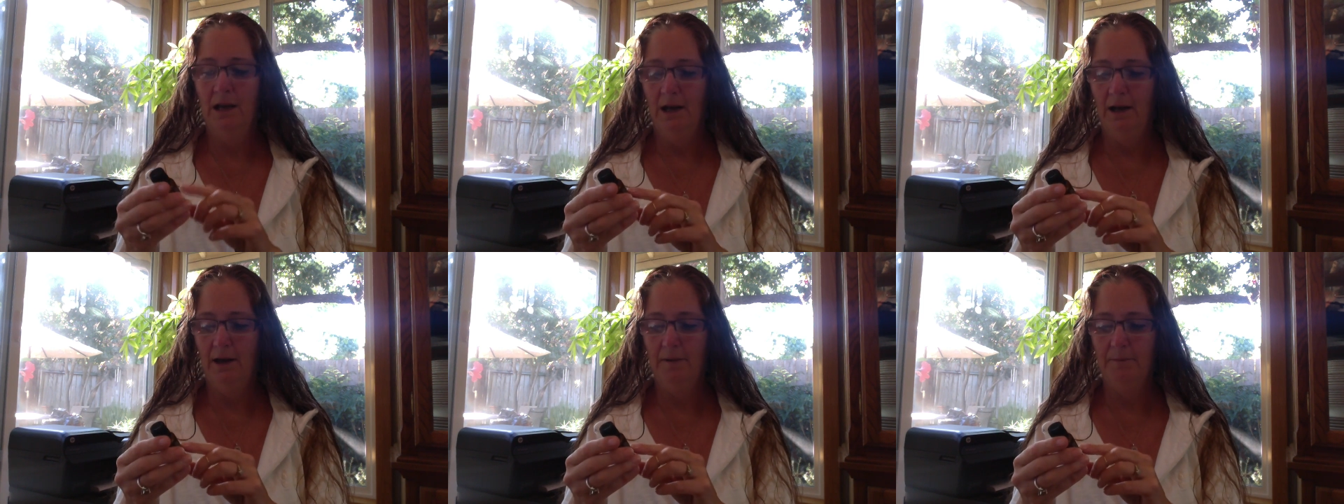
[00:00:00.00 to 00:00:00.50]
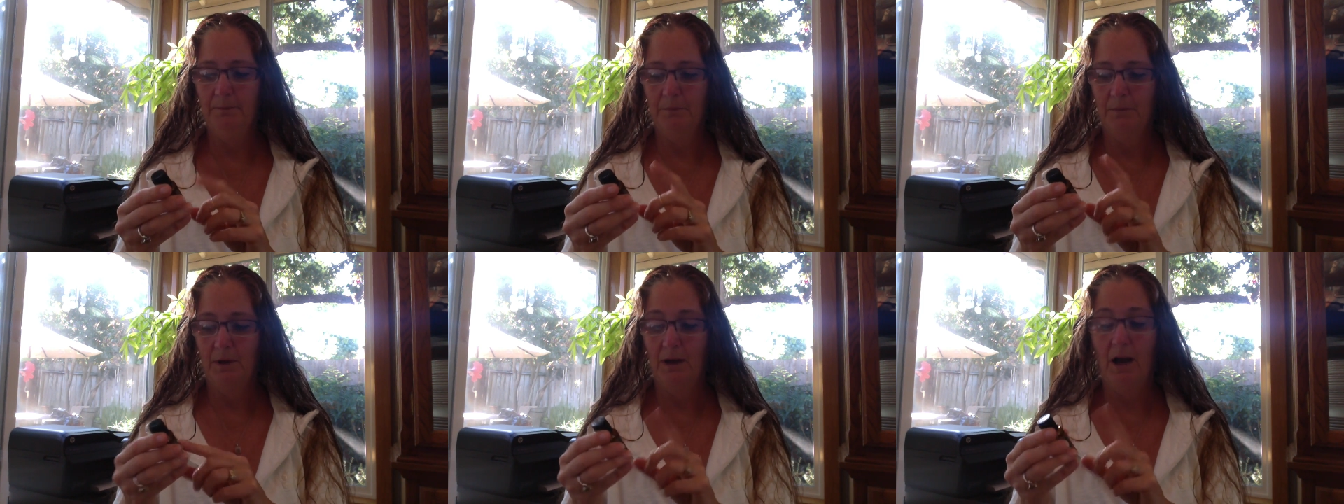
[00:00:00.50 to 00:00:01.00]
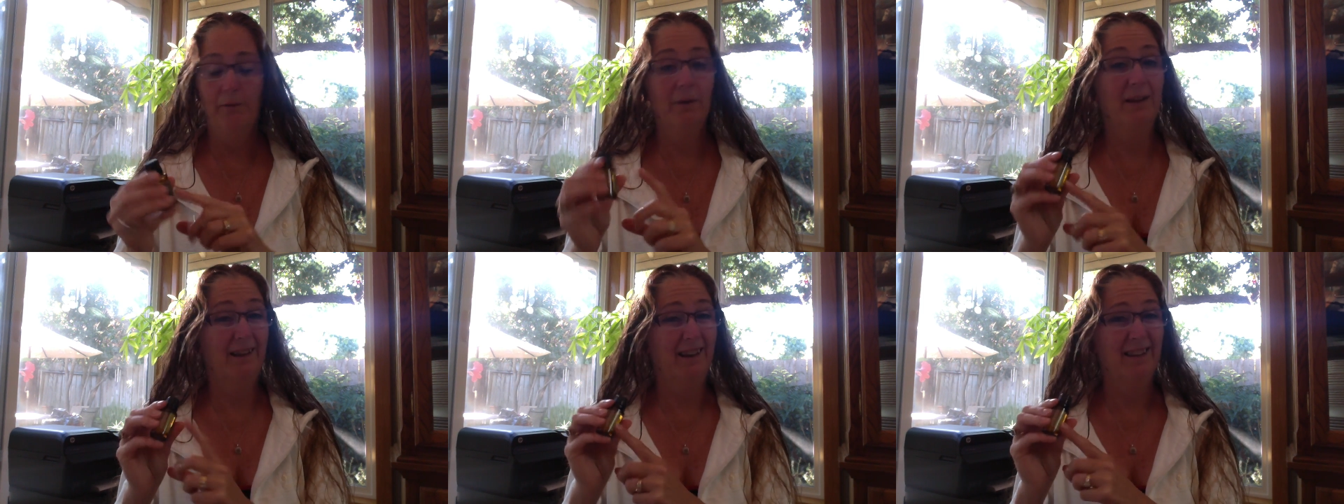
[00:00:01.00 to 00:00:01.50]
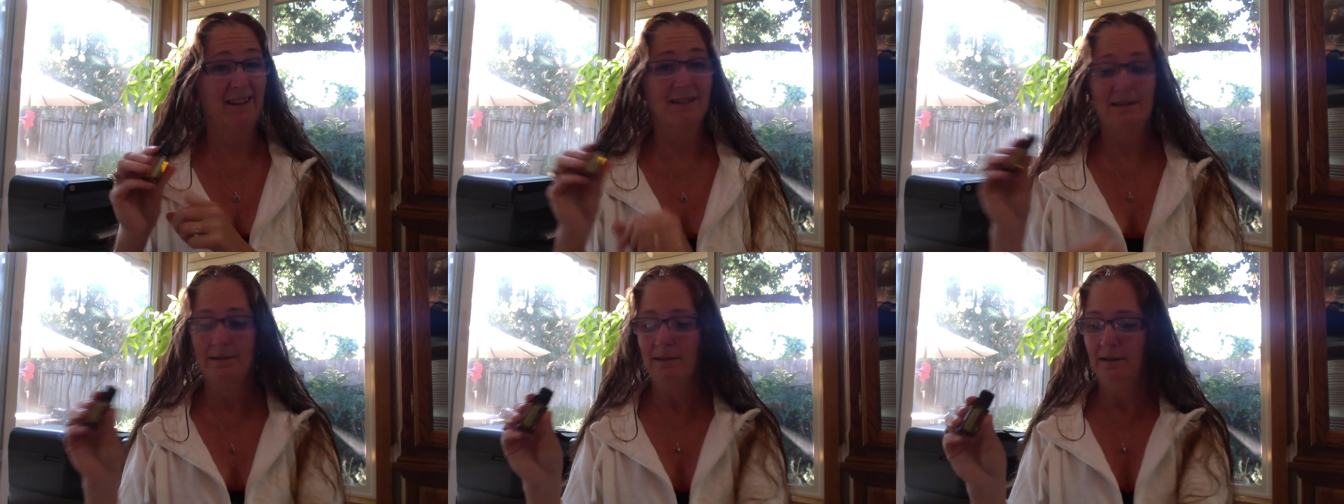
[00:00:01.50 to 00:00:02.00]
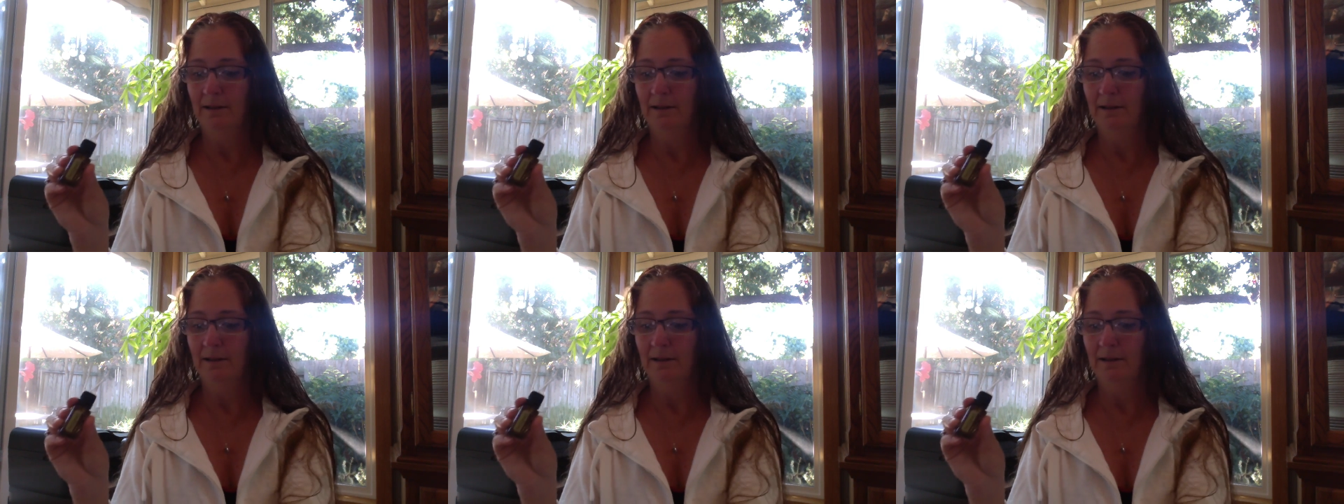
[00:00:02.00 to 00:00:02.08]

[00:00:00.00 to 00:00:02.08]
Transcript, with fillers: Um, I really like this.